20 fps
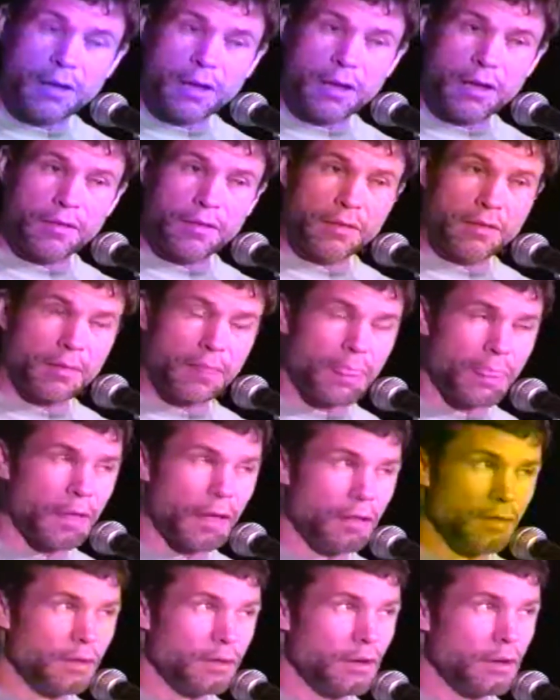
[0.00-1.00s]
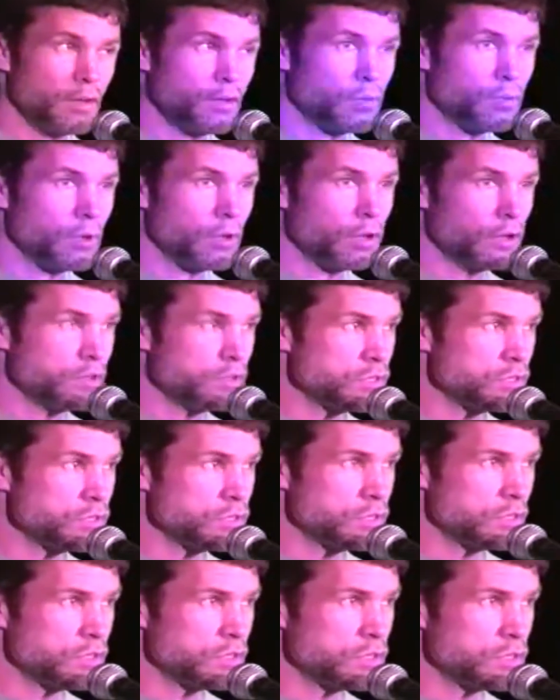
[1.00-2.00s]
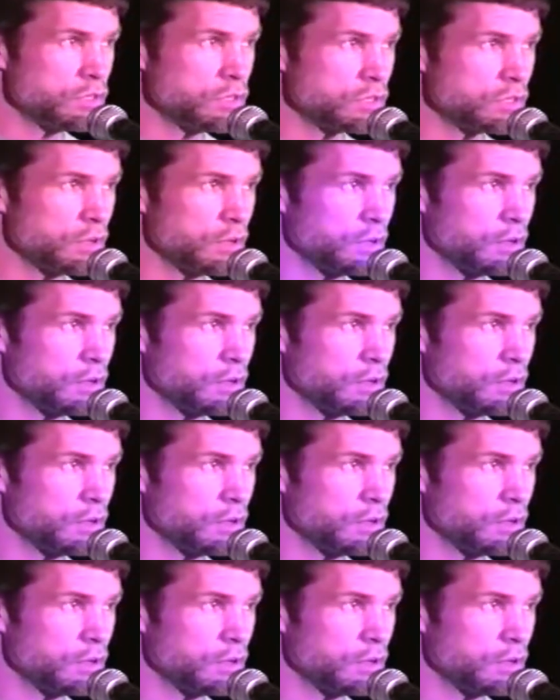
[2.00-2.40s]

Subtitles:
And the other one is this,